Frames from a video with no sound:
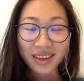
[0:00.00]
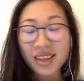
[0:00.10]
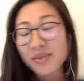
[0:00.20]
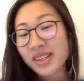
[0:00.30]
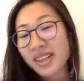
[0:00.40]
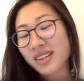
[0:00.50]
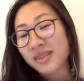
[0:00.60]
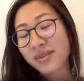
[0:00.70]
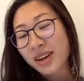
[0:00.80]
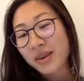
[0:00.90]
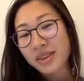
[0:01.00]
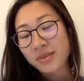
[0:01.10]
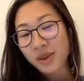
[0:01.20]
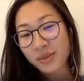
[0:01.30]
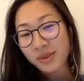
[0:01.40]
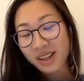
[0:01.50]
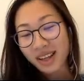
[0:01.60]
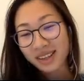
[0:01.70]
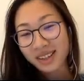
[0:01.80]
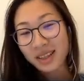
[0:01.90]
Lipstick is a very small
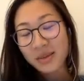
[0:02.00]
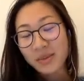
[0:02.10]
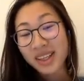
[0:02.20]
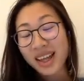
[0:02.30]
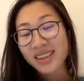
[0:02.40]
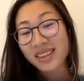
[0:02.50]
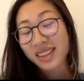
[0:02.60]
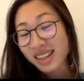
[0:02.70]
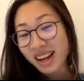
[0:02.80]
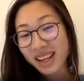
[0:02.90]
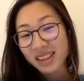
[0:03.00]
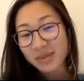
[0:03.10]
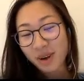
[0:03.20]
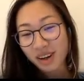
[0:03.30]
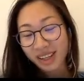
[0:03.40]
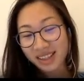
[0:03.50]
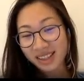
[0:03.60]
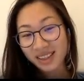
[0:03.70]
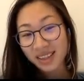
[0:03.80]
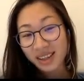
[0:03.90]
product, but it has a giant
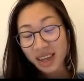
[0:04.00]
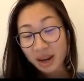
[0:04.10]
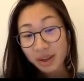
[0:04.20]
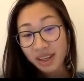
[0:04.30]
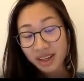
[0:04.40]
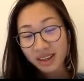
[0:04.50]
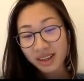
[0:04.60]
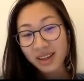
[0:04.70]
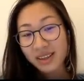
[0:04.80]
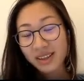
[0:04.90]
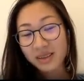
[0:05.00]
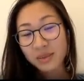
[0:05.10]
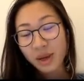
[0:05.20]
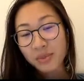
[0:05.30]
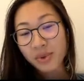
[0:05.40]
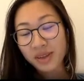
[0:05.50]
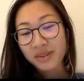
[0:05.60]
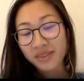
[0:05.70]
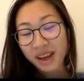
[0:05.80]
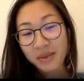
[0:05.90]
market. Every year, there's
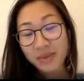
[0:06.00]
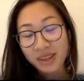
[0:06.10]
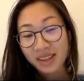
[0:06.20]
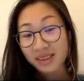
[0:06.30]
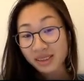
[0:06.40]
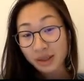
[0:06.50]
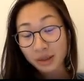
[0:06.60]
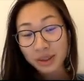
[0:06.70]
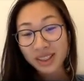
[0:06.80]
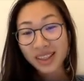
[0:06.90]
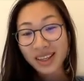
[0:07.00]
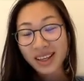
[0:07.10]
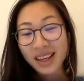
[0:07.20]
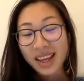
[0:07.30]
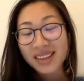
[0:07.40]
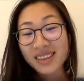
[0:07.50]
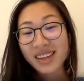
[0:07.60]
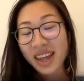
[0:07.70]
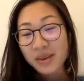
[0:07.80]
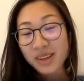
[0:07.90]
1.5 billion sold, and
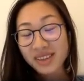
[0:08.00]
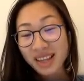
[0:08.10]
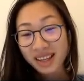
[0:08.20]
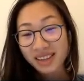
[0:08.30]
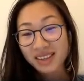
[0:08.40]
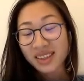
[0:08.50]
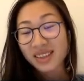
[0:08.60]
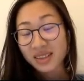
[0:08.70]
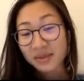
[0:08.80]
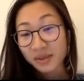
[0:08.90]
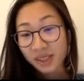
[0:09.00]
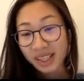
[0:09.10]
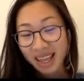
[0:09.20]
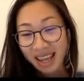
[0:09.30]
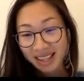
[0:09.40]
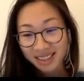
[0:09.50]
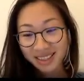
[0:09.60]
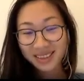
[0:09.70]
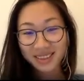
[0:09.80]
every second, that's 48.